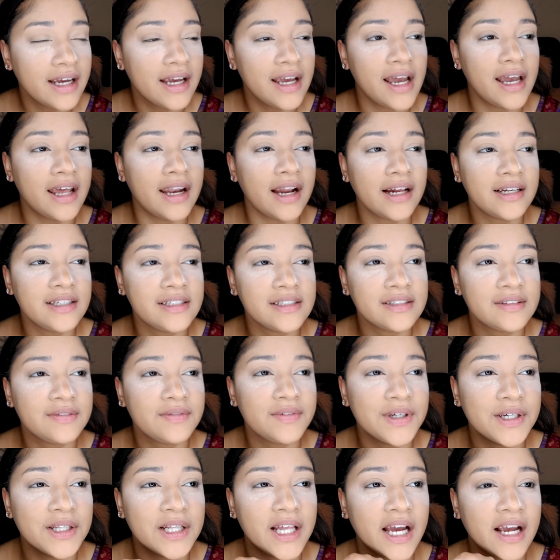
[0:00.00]
And I just
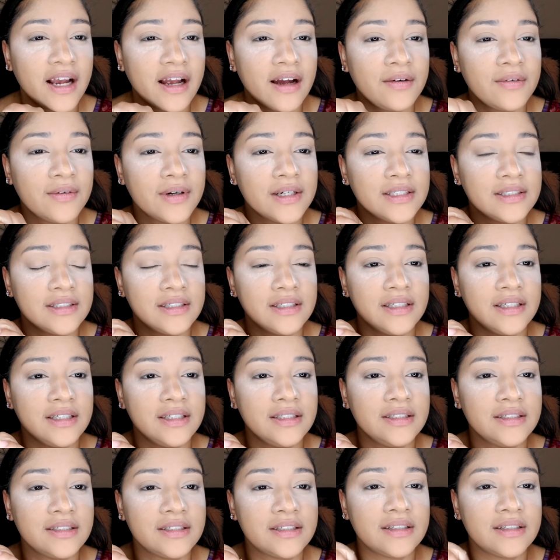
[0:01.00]
feel like I wasn't